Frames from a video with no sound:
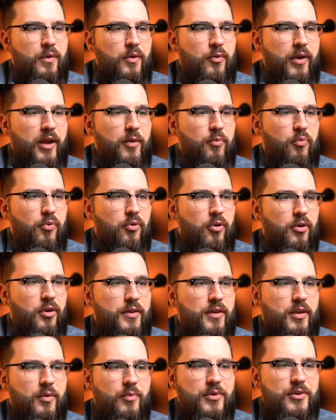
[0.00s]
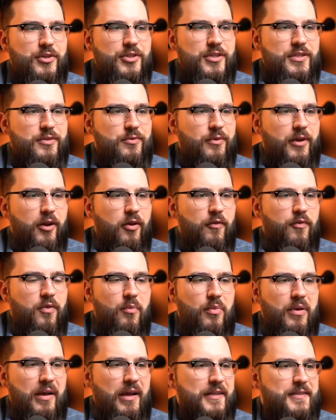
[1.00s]
great product images right off the
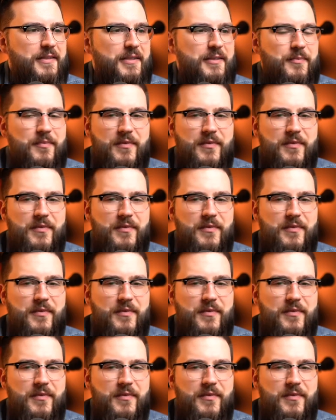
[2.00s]
bat.